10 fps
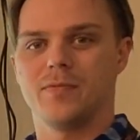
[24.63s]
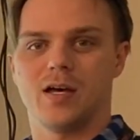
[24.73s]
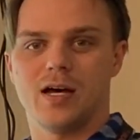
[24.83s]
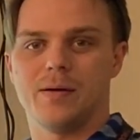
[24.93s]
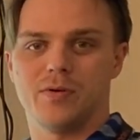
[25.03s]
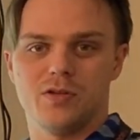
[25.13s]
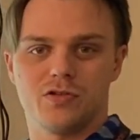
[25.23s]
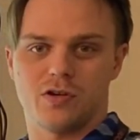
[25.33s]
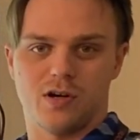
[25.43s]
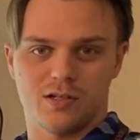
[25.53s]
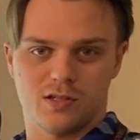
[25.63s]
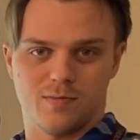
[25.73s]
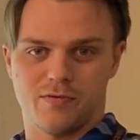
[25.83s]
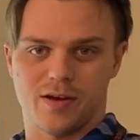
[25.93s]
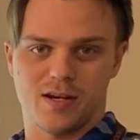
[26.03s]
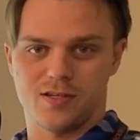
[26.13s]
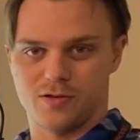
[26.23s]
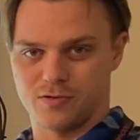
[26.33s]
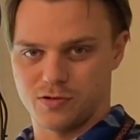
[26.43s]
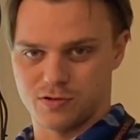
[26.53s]
but you should also be ready
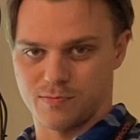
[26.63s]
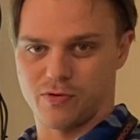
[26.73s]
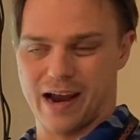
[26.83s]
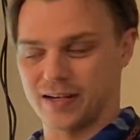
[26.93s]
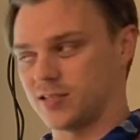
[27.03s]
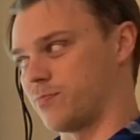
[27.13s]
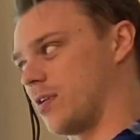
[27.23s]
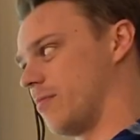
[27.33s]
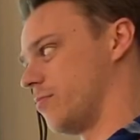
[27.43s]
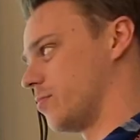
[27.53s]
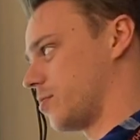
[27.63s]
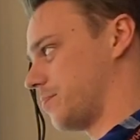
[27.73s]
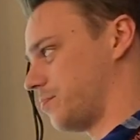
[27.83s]
to do some practice problems.